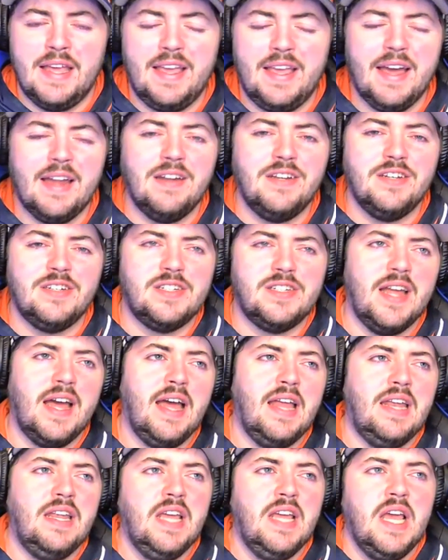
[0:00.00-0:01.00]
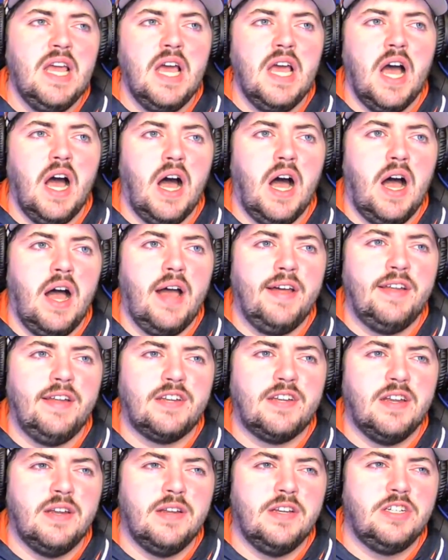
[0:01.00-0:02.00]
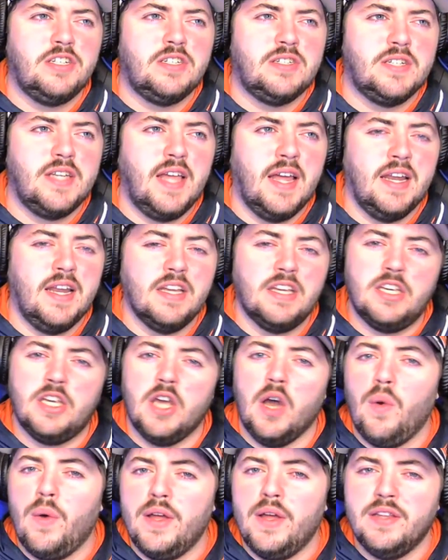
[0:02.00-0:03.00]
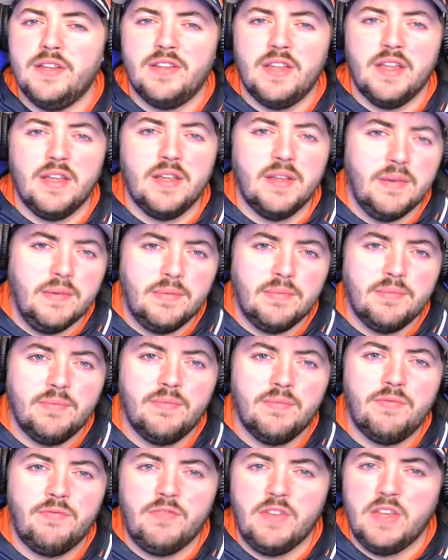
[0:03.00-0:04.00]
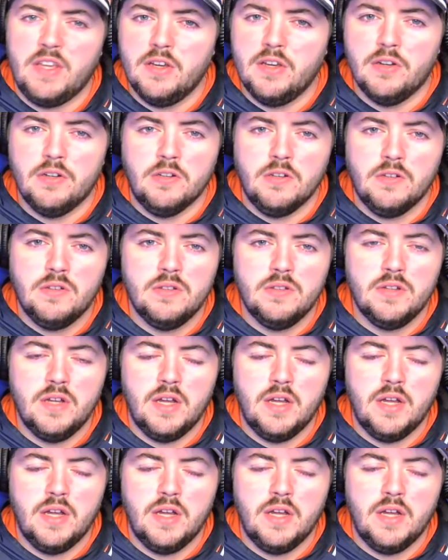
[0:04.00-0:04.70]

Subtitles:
He kind of just said it's going to just kind of go as they feel,